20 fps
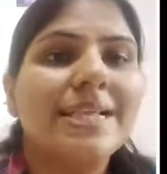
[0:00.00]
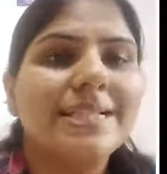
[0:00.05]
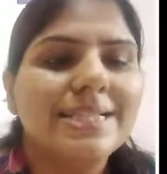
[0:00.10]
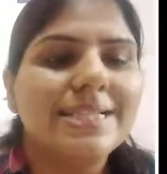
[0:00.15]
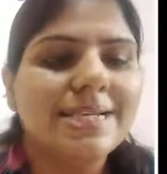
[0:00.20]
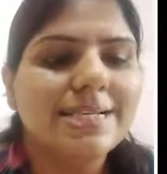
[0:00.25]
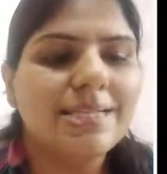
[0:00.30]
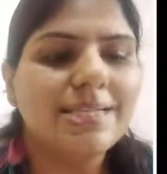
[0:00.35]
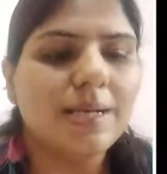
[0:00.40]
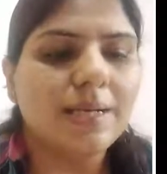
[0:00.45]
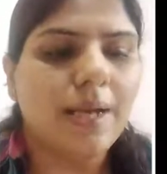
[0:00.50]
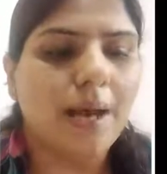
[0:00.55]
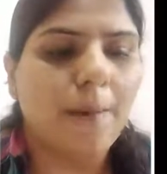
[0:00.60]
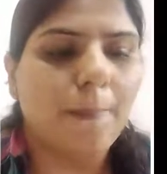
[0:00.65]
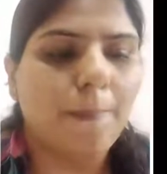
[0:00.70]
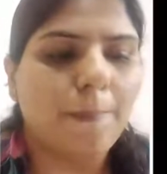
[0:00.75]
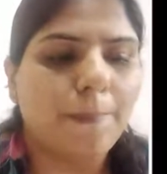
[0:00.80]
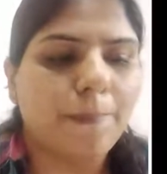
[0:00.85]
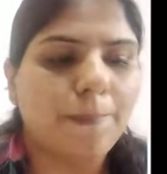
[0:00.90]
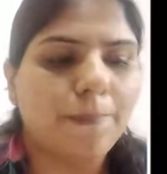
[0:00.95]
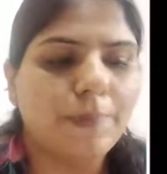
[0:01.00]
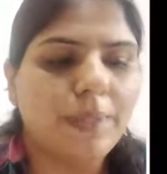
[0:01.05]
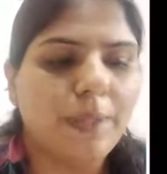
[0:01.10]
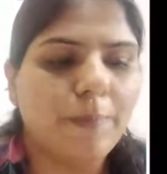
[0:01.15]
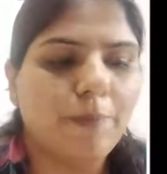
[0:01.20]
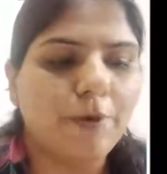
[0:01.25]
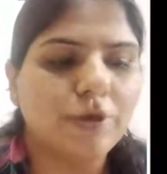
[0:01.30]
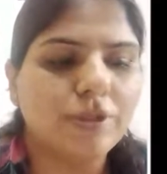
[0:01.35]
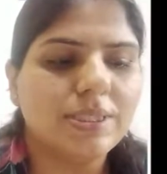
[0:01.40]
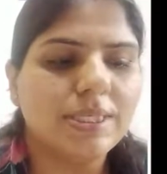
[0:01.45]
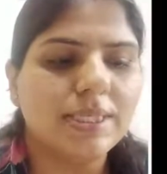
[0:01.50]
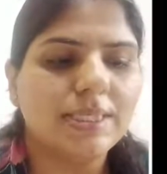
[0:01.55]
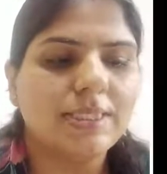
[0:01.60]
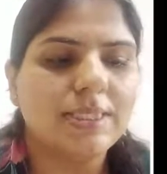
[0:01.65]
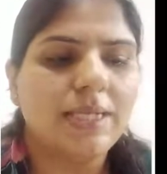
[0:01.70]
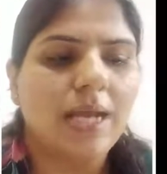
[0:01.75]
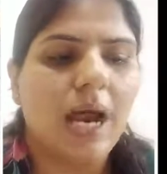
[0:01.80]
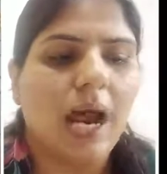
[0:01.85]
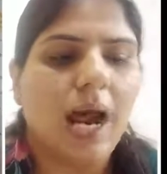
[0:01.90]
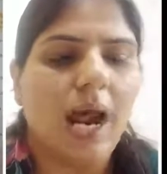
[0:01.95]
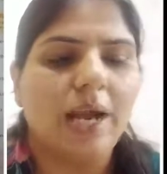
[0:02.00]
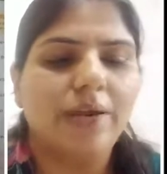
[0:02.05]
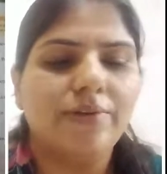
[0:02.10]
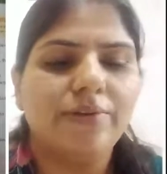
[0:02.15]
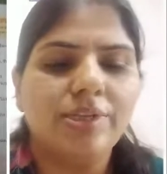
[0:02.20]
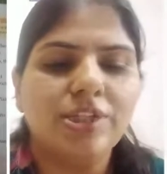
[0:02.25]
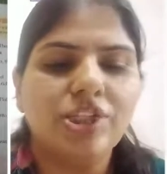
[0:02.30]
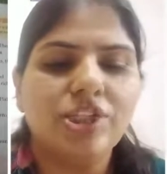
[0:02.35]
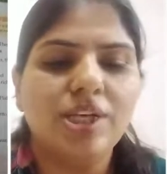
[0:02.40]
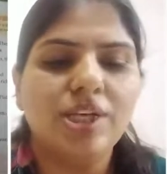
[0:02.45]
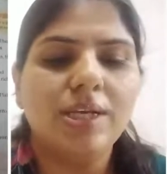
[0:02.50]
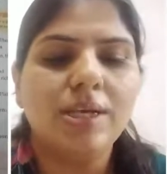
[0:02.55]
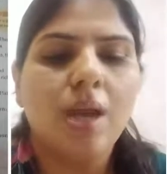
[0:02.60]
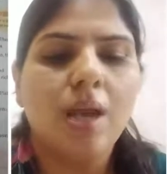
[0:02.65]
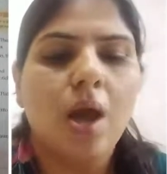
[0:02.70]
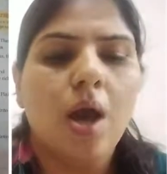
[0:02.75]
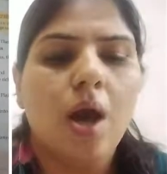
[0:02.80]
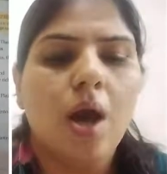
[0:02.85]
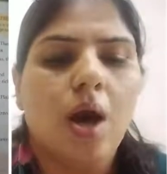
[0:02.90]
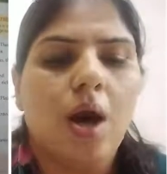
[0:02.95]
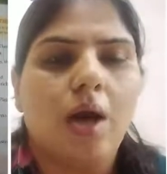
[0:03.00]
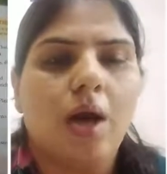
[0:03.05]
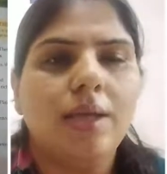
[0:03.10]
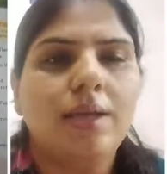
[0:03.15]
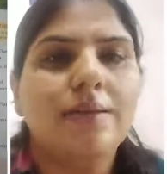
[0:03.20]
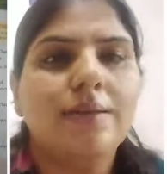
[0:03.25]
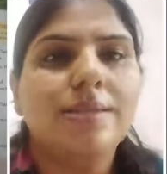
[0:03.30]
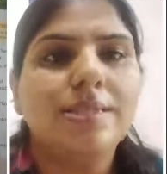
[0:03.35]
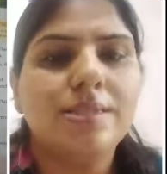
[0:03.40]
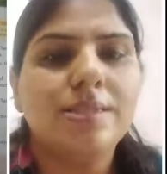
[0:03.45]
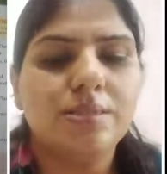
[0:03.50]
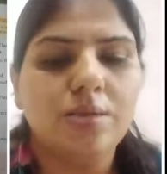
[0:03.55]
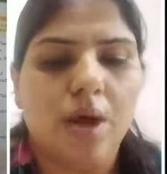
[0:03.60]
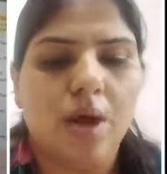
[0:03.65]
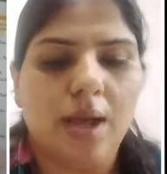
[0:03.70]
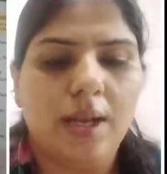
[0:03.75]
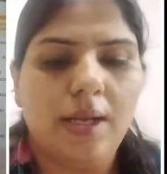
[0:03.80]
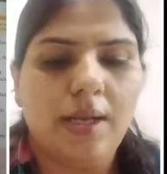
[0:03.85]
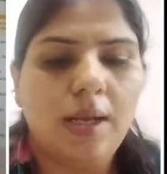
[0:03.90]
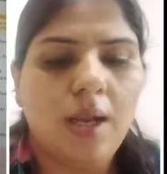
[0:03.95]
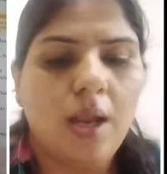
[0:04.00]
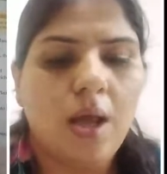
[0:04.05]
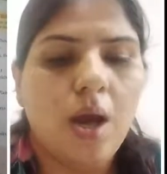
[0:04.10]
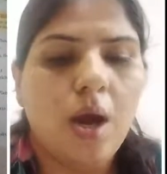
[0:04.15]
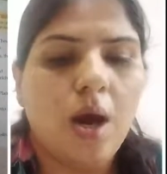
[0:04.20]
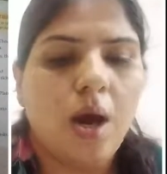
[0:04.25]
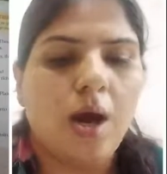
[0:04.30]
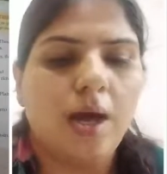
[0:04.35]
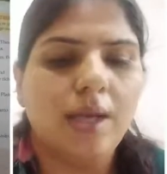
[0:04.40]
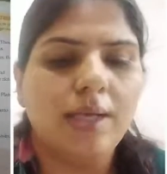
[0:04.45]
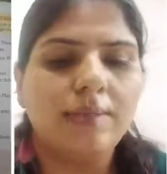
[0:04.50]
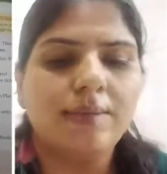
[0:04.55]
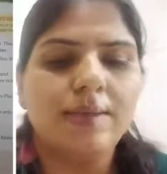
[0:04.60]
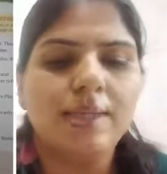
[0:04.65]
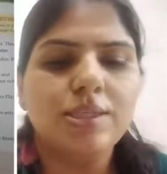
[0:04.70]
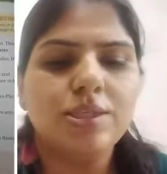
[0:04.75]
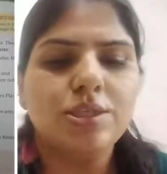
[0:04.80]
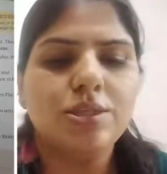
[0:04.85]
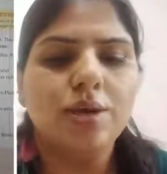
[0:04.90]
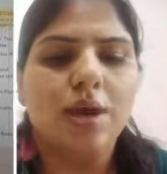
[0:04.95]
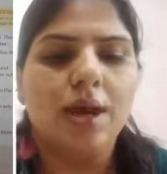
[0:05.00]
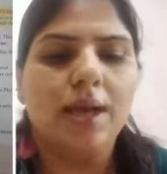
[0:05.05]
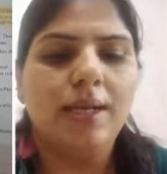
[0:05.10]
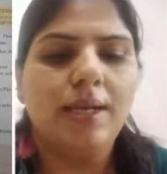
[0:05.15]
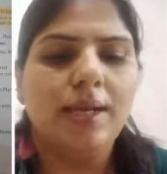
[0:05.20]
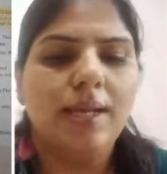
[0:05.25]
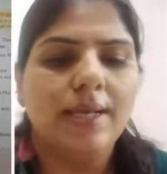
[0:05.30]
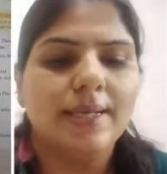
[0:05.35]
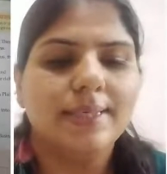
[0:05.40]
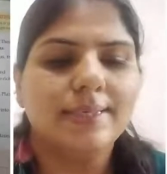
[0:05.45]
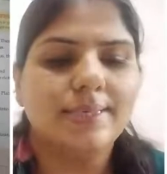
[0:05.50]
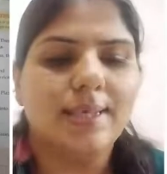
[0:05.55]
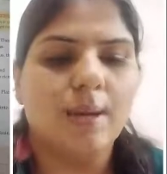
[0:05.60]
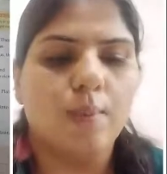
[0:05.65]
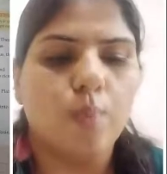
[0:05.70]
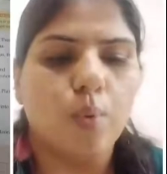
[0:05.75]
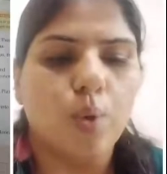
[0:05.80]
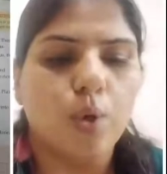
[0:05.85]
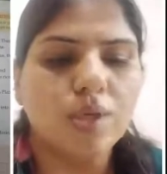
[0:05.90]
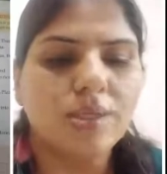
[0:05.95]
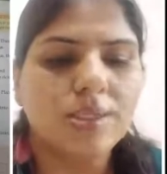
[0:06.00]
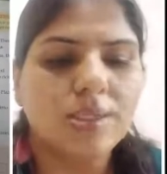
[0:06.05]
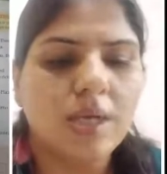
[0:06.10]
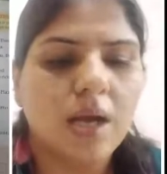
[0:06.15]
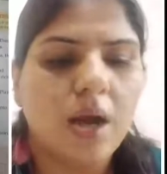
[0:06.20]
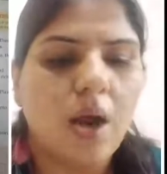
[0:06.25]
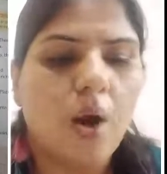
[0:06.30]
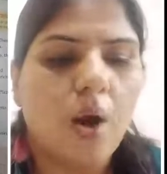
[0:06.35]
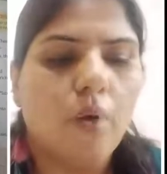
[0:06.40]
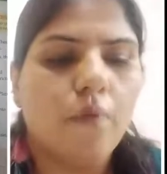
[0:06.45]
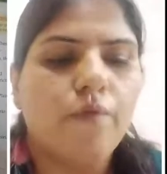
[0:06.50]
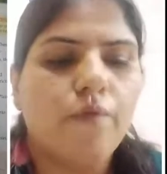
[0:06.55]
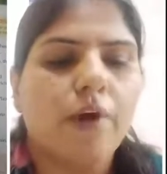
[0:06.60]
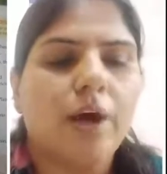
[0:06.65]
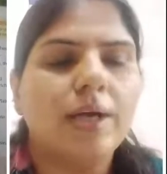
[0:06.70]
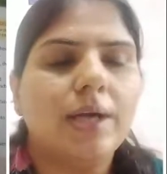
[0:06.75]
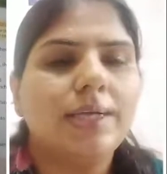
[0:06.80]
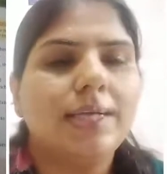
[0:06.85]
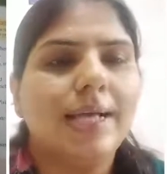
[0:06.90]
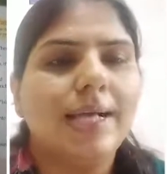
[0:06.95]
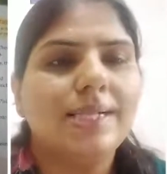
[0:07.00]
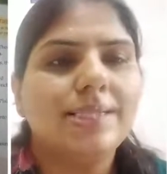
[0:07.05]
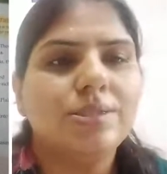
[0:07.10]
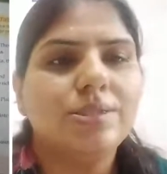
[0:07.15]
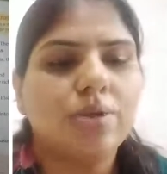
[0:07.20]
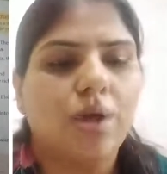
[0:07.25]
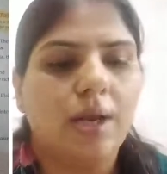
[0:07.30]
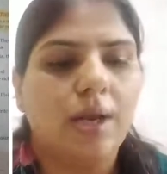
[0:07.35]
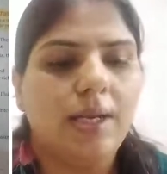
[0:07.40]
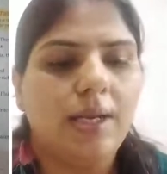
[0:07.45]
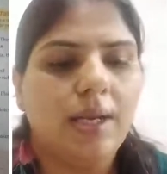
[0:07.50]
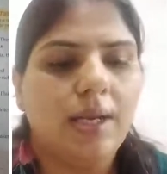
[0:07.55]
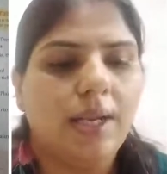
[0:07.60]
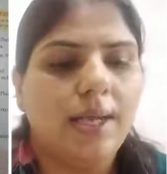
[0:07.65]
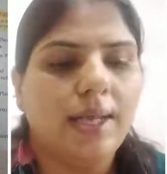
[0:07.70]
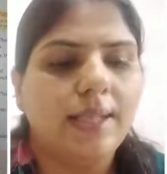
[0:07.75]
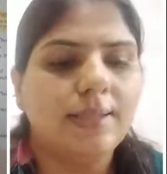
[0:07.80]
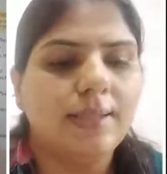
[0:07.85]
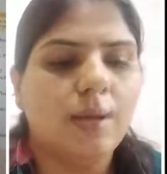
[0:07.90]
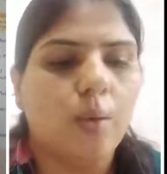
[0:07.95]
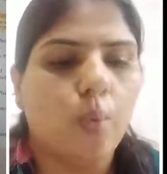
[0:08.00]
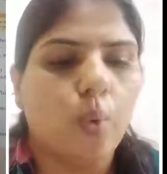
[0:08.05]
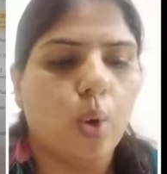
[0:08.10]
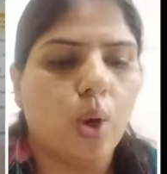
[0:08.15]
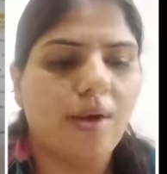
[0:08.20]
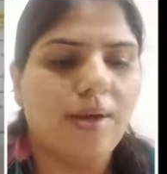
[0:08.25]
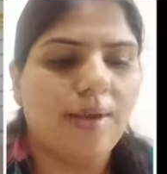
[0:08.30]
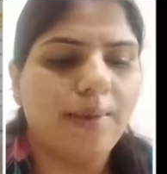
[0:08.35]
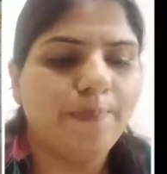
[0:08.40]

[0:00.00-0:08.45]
These deposits are rich in alluvial soil. Alluvial soil is the most fertile soil in the world.